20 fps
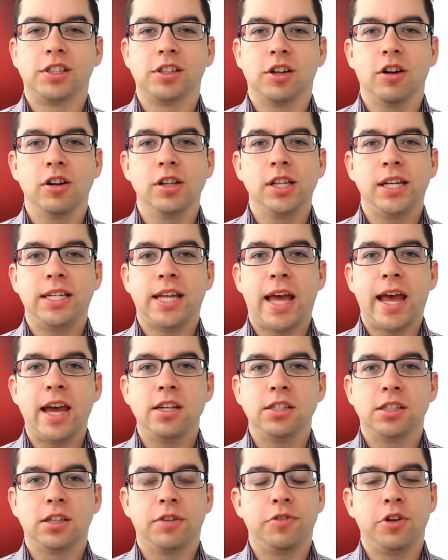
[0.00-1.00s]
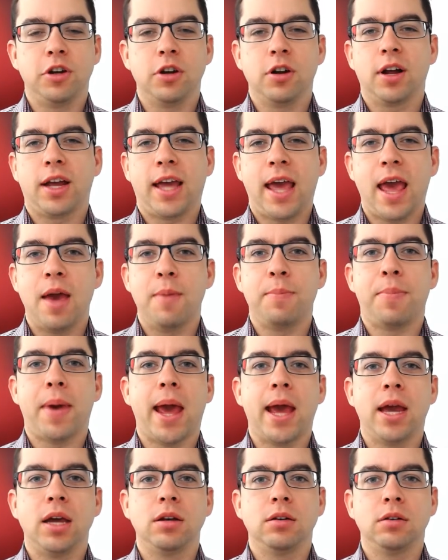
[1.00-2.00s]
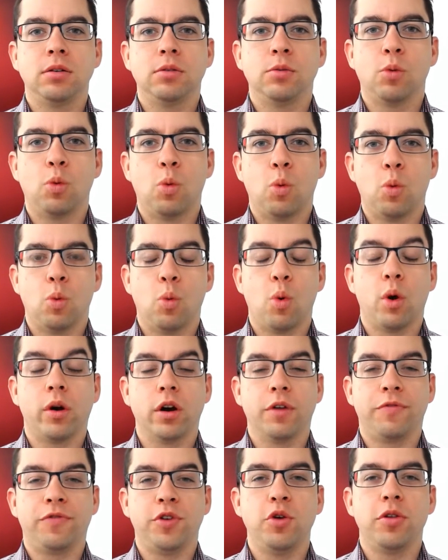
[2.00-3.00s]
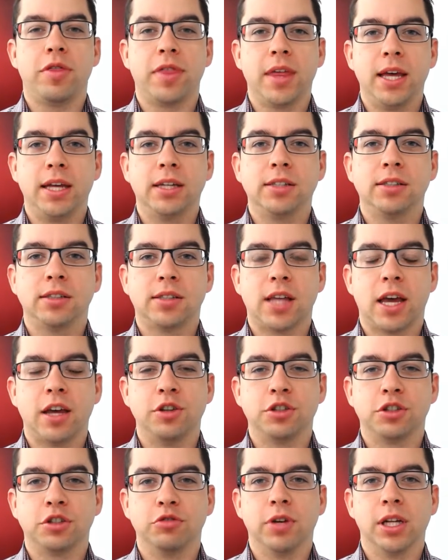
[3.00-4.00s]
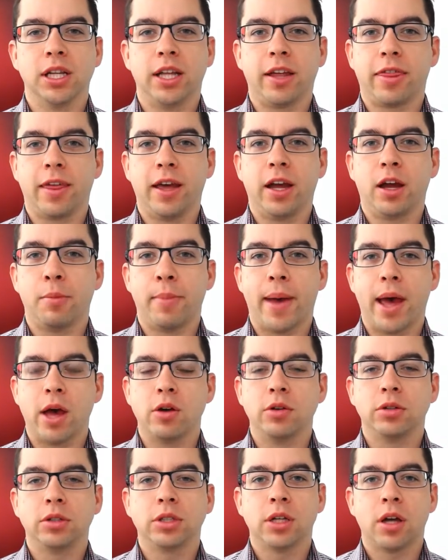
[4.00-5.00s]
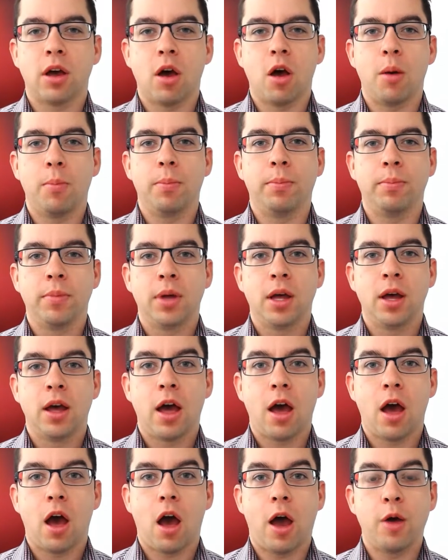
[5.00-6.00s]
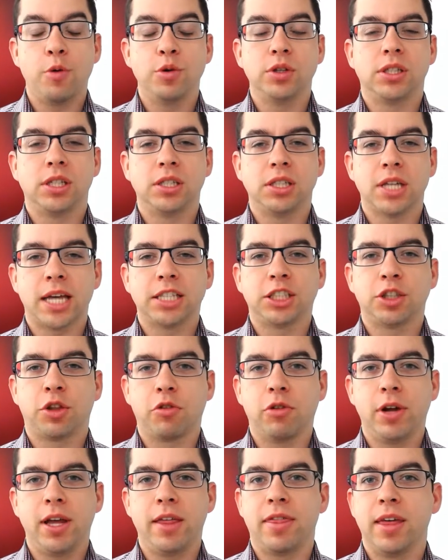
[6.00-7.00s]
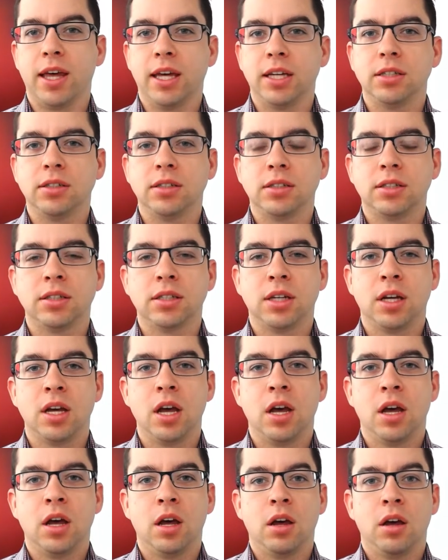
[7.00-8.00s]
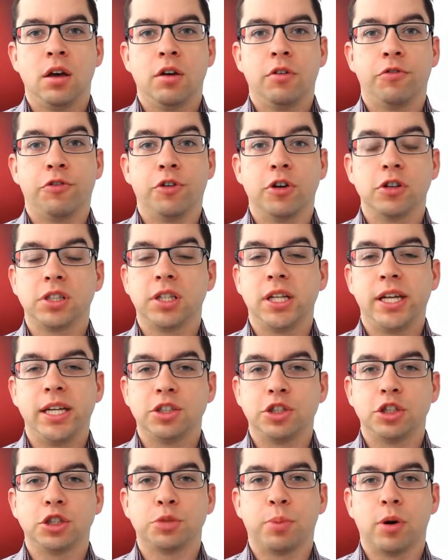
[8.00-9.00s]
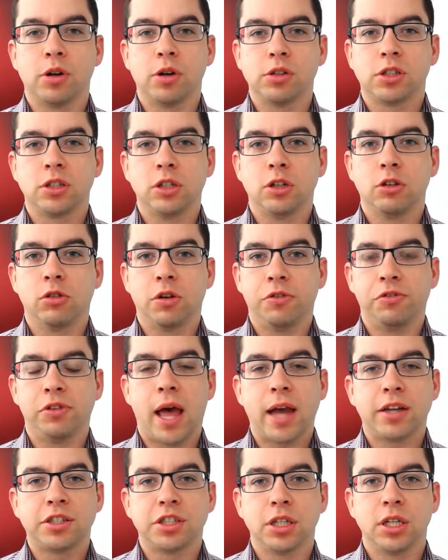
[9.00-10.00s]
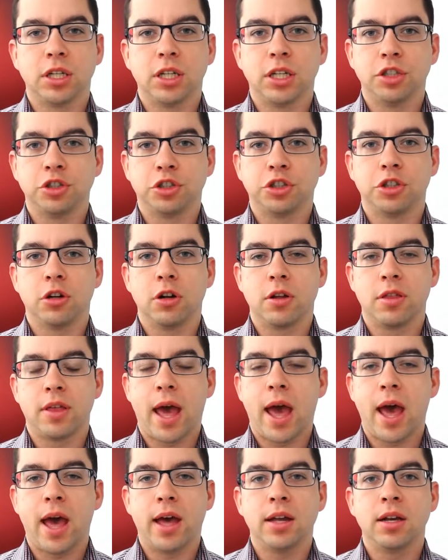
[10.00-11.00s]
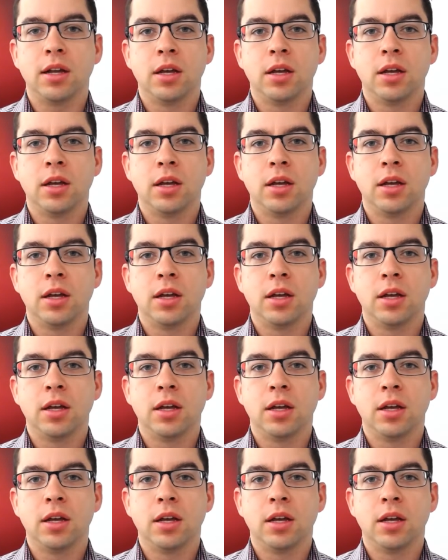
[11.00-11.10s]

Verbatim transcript: early days of your campaign. What are a few things that you should really think about? Um, I would suggest three things. Firstly, is just personal reflection. Ensure that